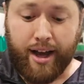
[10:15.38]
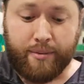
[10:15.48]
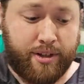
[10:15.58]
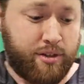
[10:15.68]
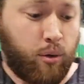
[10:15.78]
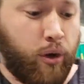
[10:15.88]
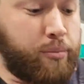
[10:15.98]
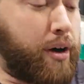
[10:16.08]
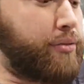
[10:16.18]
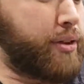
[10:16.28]
This is the
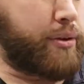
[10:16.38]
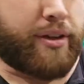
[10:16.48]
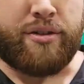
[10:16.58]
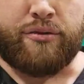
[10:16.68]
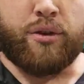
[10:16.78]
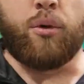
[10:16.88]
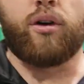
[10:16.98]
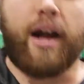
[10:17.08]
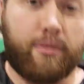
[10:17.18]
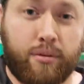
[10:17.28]
Hoyt Buffalo. There's a few
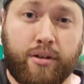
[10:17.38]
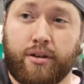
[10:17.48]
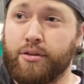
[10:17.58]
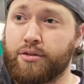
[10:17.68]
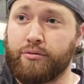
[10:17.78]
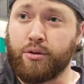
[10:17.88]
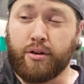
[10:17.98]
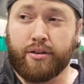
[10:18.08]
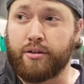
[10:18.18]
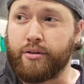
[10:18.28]
more out there. There's a few
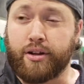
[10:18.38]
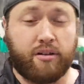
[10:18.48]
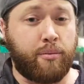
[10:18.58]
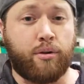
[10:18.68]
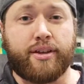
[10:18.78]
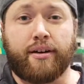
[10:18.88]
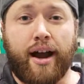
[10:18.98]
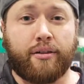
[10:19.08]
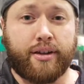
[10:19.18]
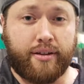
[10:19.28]
other recurve bows that are
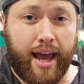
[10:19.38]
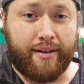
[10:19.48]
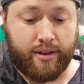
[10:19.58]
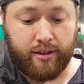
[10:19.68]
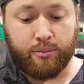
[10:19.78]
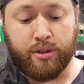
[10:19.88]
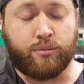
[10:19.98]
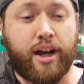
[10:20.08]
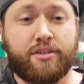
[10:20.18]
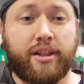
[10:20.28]
out there that have the aluminum
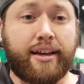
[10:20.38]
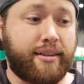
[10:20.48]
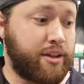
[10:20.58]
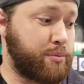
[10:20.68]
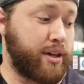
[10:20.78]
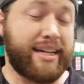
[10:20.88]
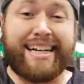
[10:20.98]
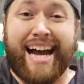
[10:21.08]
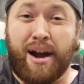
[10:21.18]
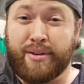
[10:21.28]
riser like this, but
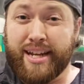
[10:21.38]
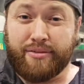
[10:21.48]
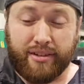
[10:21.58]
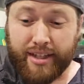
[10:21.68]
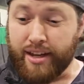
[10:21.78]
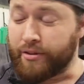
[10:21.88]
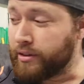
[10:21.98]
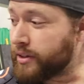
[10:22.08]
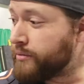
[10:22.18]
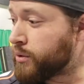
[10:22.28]
I would definitely, if you're
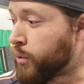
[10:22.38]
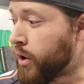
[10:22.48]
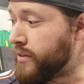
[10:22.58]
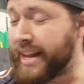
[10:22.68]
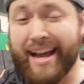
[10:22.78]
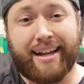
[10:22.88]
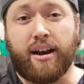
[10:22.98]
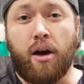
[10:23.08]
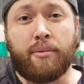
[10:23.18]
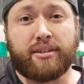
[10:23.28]
looking for more of an
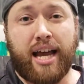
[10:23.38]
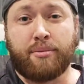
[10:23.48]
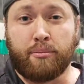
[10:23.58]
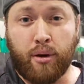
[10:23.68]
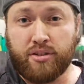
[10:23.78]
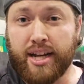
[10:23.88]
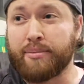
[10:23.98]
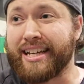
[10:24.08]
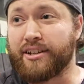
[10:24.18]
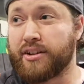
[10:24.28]
economic type of bow
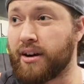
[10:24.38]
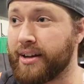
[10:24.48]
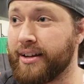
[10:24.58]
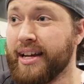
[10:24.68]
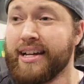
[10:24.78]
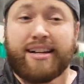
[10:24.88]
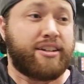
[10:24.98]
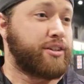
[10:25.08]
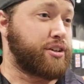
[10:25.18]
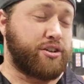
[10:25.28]
setup to get started,
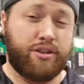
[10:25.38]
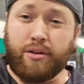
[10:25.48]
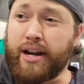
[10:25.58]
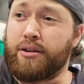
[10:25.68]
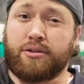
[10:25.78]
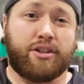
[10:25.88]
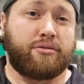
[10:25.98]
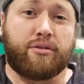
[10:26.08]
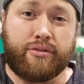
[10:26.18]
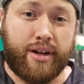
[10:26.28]
just shoot arrows
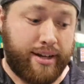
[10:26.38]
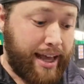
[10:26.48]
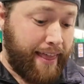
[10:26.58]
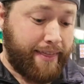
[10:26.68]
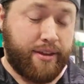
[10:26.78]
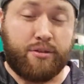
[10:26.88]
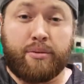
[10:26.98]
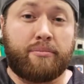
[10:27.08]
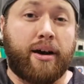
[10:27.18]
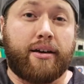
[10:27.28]
just for fun. This would
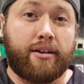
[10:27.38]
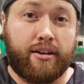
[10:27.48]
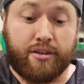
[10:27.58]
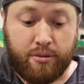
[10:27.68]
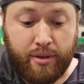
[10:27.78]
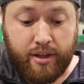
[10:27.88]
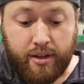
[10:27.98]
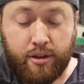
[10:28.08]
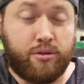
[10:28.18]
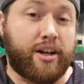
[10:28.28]
be a
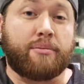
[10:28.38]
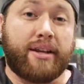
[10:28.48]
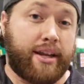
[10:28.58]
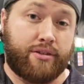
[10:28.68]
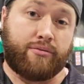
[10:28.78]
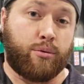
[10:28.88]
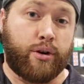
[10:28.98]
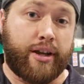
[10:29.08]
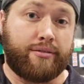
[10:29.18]
huge recommendation for you.